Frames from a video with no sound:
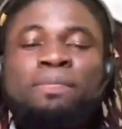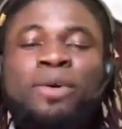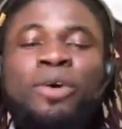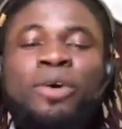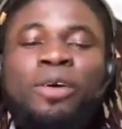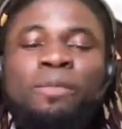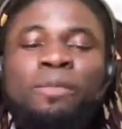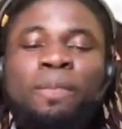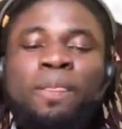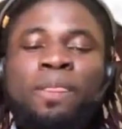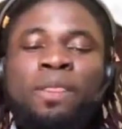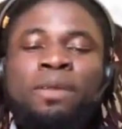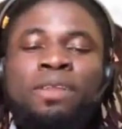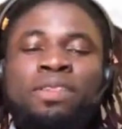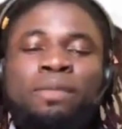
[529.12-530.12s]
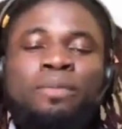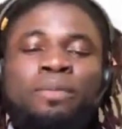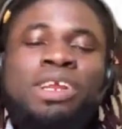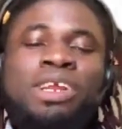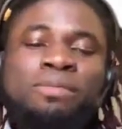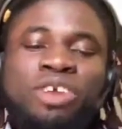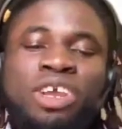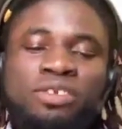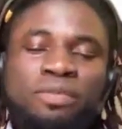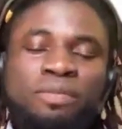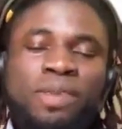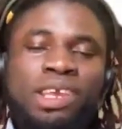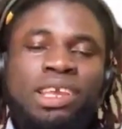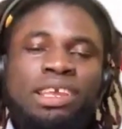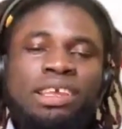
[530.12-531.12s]
But the point I'm trying to
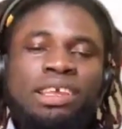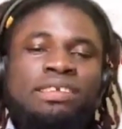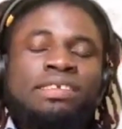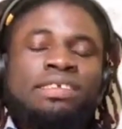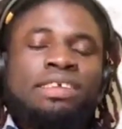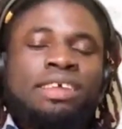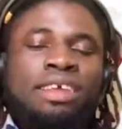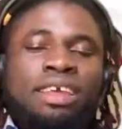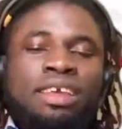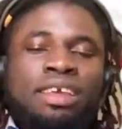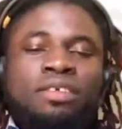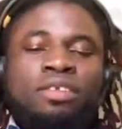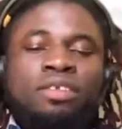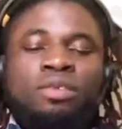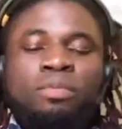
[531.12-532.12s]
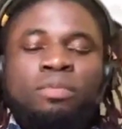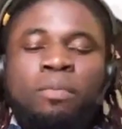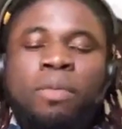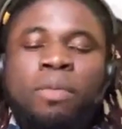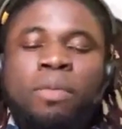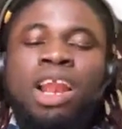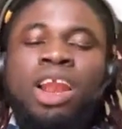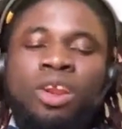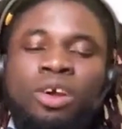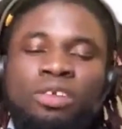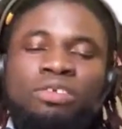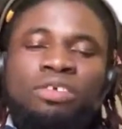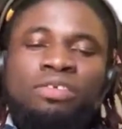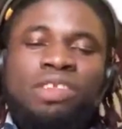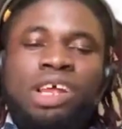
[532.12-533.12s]
make is a
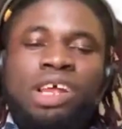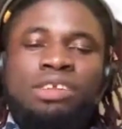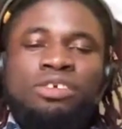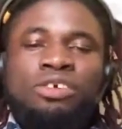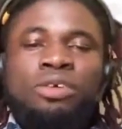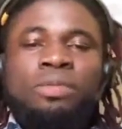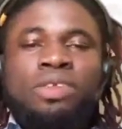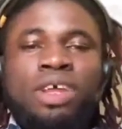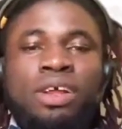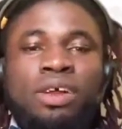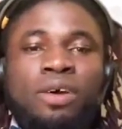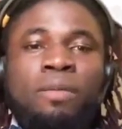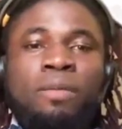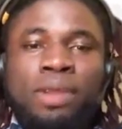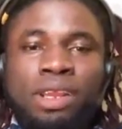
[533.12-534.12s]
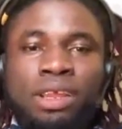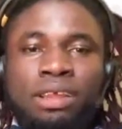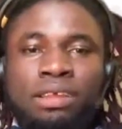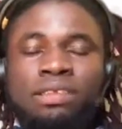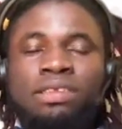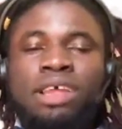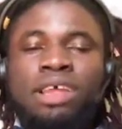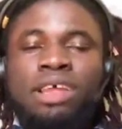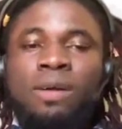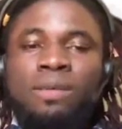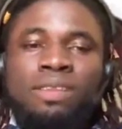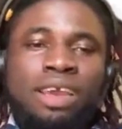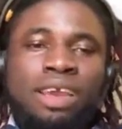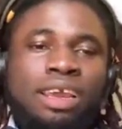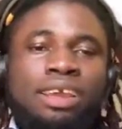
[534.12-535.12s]
lot of startups and companies
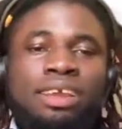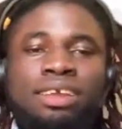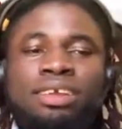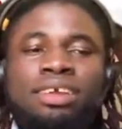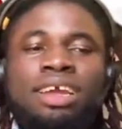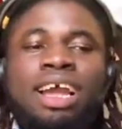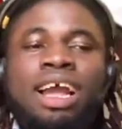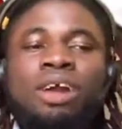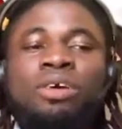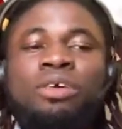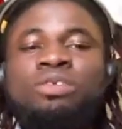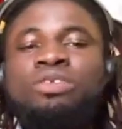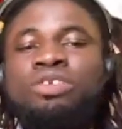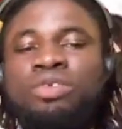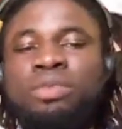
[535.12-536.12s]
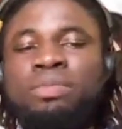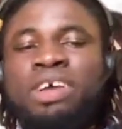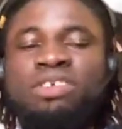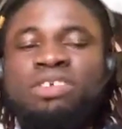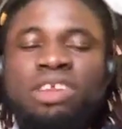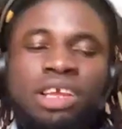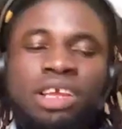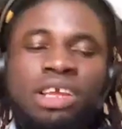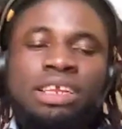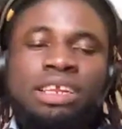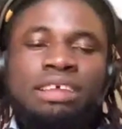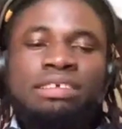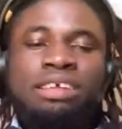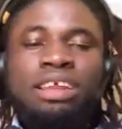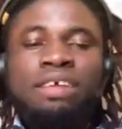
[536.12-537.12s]
out there are considering machine
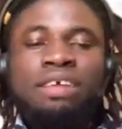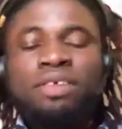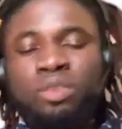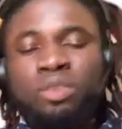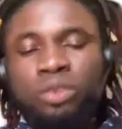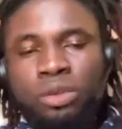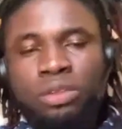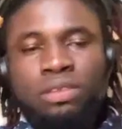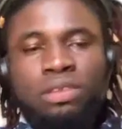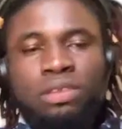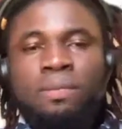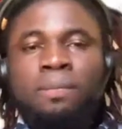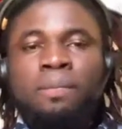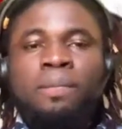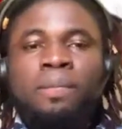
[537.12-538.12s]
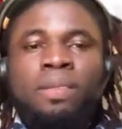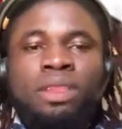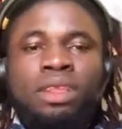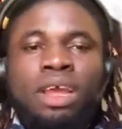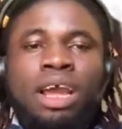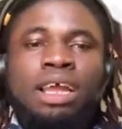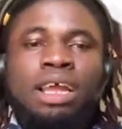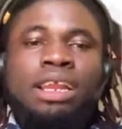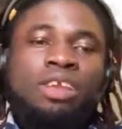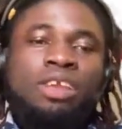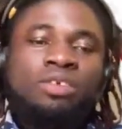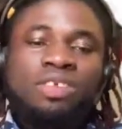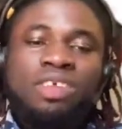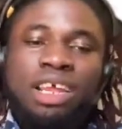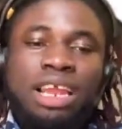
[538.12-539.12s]
learning as an afterthought. And
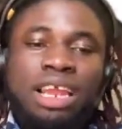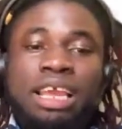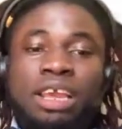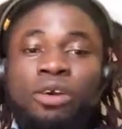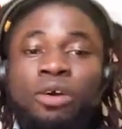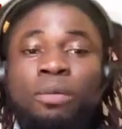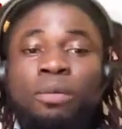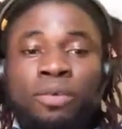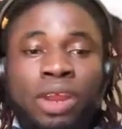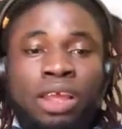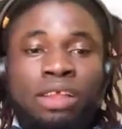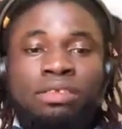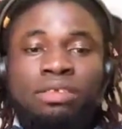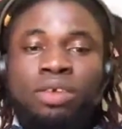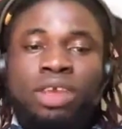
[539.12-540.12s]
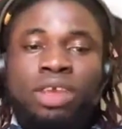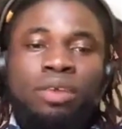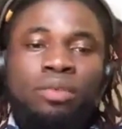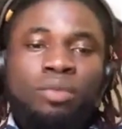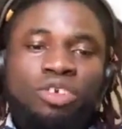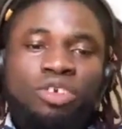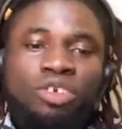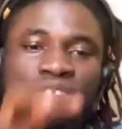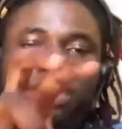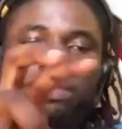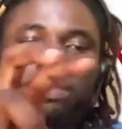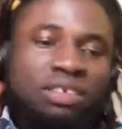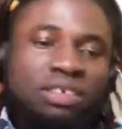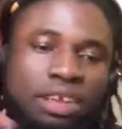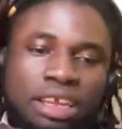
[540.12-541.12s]
like you said, like a component, okay, we just
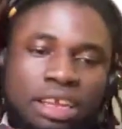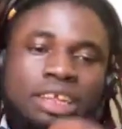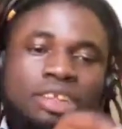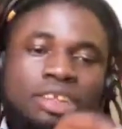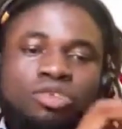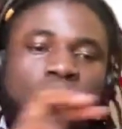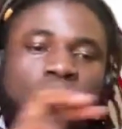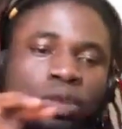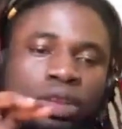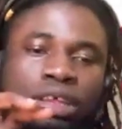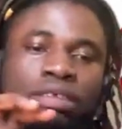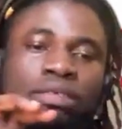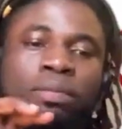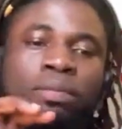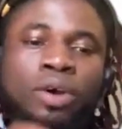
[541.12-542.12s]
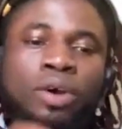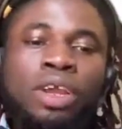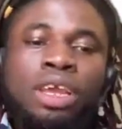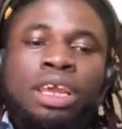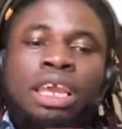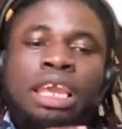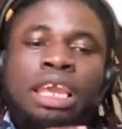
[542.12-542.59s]
need machine learning to do this. But